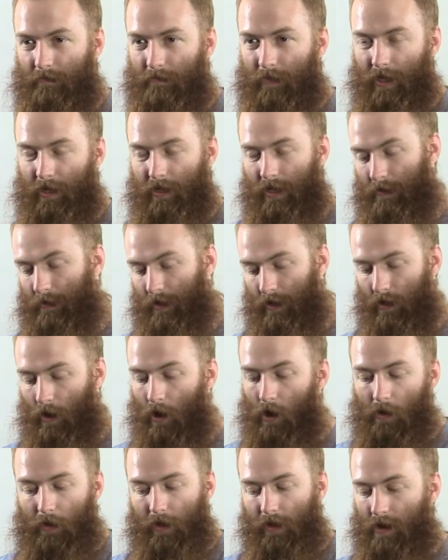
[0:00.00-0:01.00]
because I mean
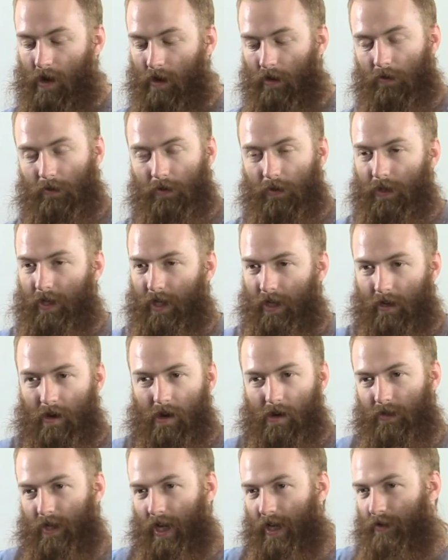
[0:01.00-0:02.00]
all the knuckles can
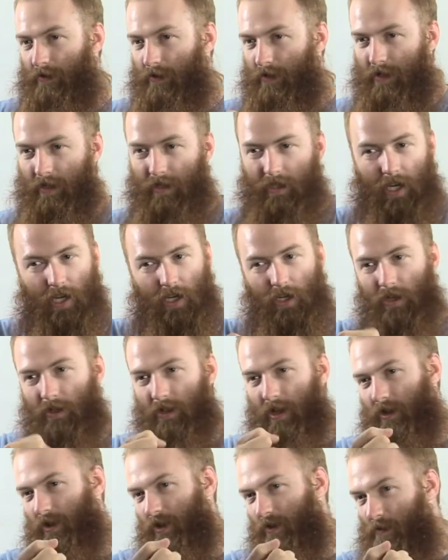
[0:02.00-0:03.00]
cause extra sensations
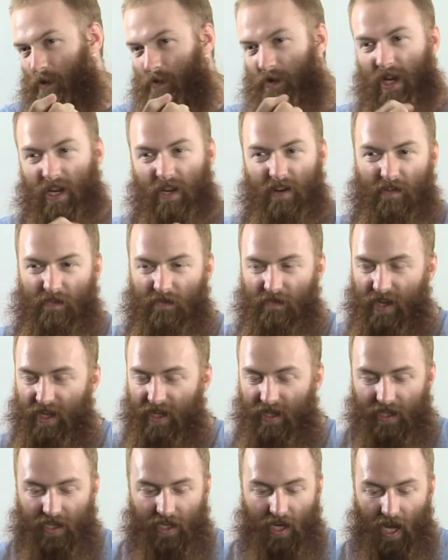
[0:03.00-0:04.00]
as you rotate your
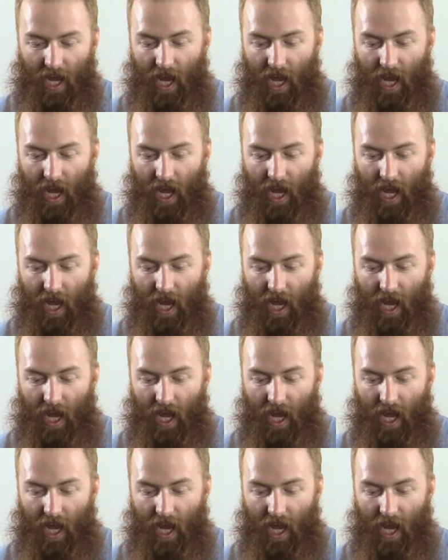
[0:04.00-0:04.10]
fist.